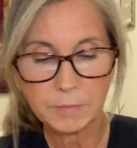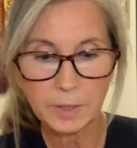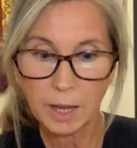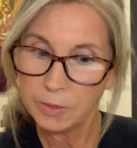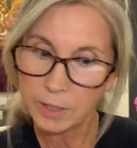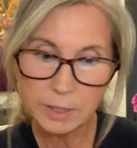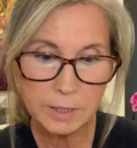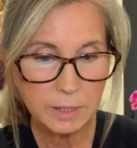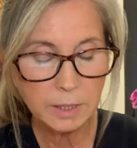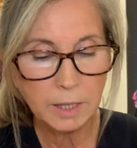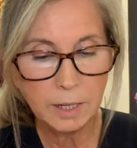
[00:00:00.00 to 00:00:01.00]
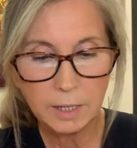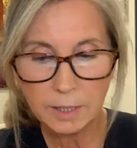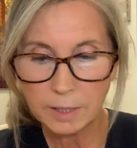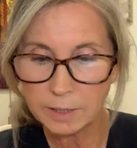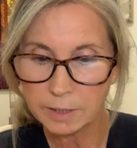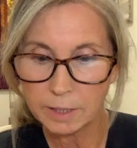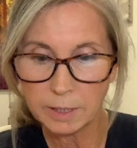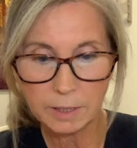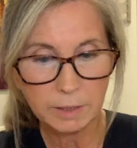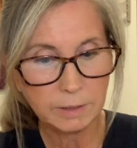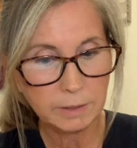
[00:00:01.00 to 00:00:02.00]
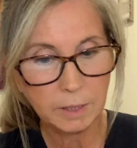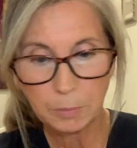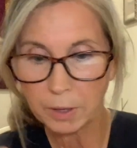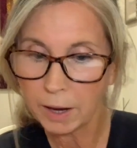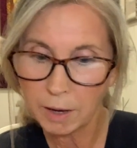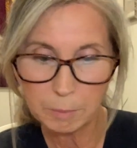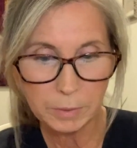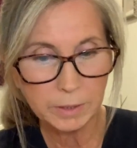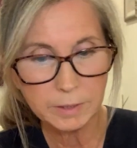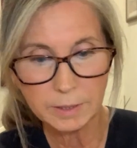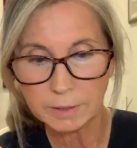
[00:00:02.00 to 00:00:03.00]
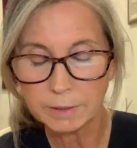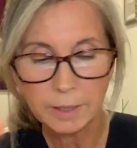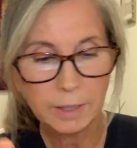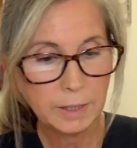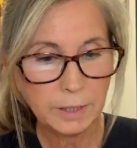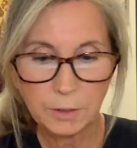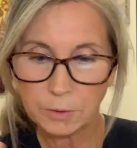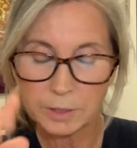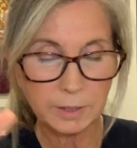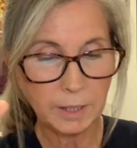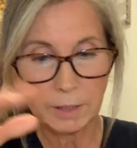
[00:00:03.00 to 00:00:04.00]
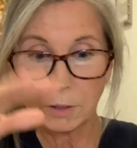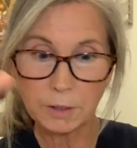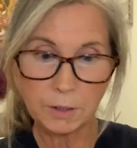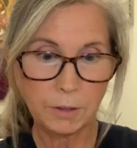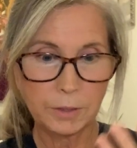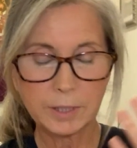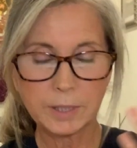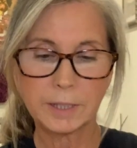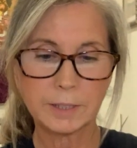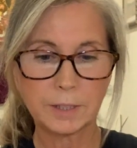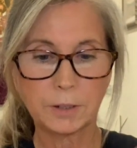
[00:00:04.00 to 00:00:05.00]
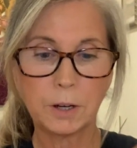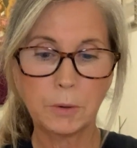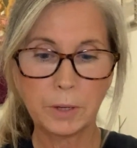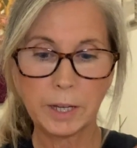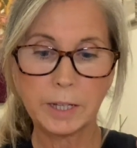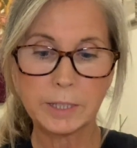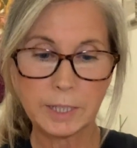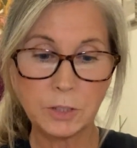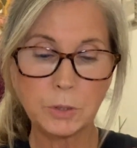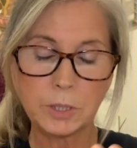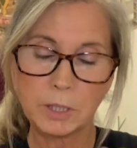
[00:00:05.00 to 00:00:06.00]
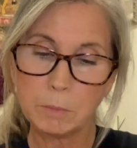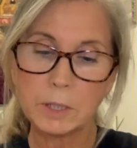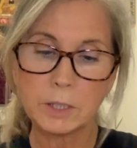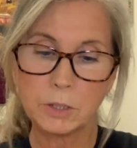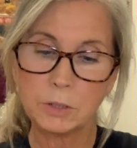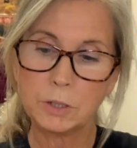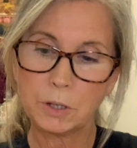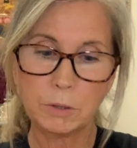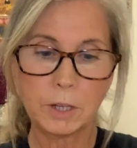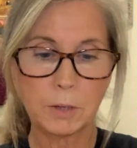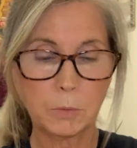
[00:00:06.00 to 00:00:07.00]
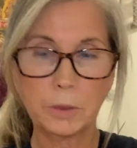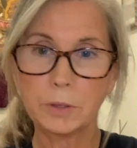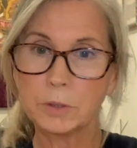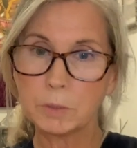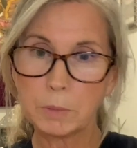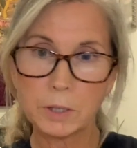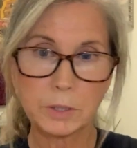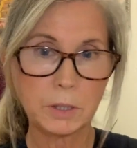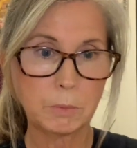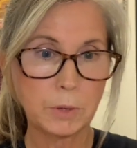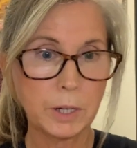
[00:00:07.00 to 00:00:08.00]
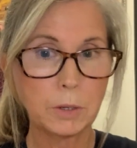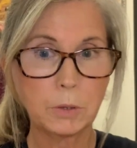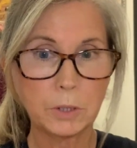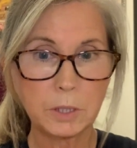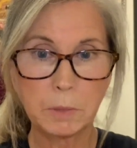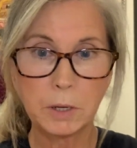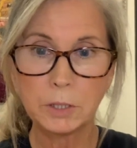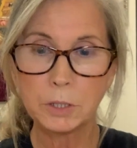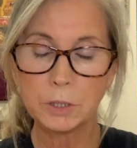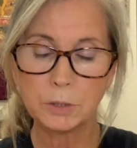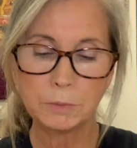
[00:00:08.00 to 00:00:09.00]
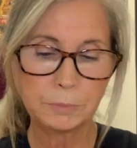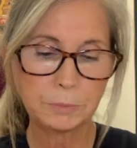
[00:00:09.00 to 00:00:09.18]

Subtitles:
insula and the hippocampus. And, we're just like, look at all these things that are going. And it's interesting because like what those parts of the brain correspond to.